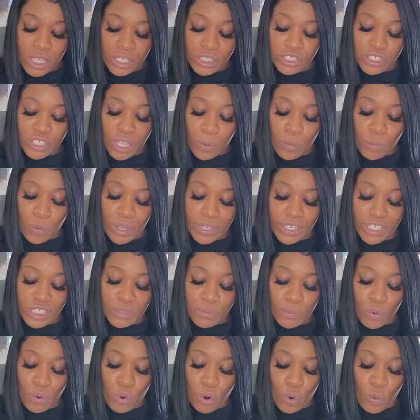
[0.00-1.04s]
Someone is
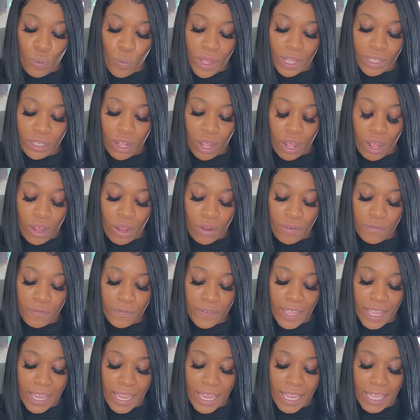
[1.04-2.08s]
more well off
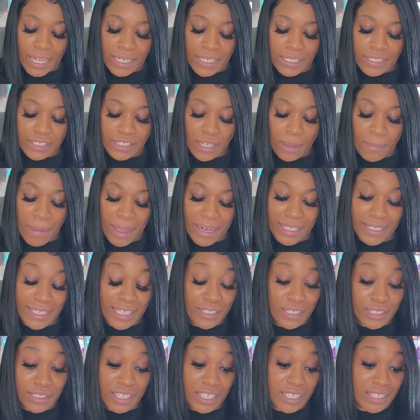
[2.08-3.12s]
and somebody,
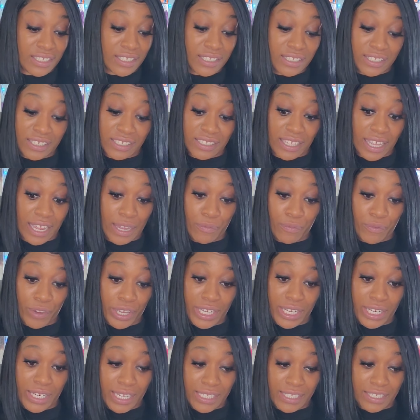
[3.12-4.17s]
this, this is the same
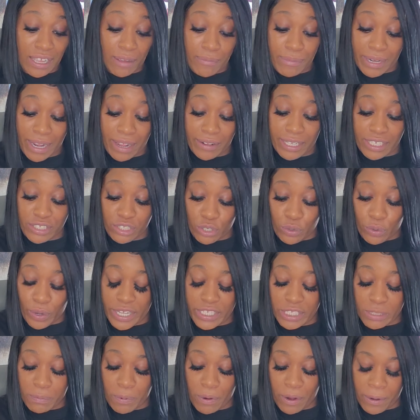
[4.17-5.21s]
reading that's coming out. That's the
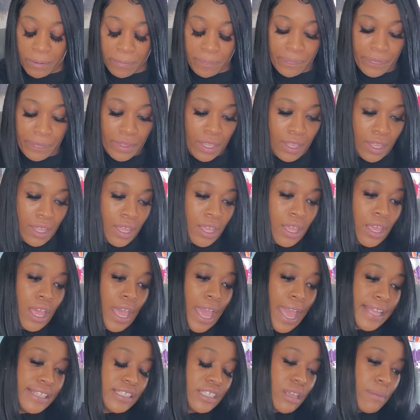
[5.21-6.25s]
crazy part
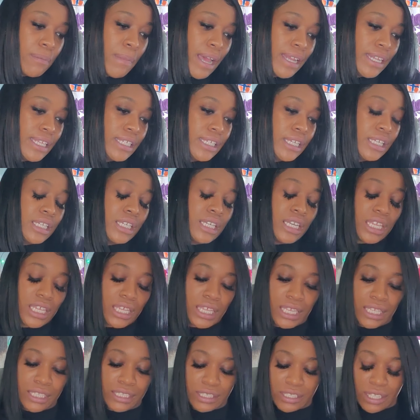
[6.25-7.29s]
and somebody could
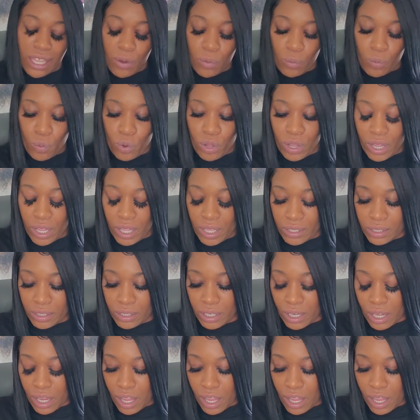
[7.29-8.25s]
need someone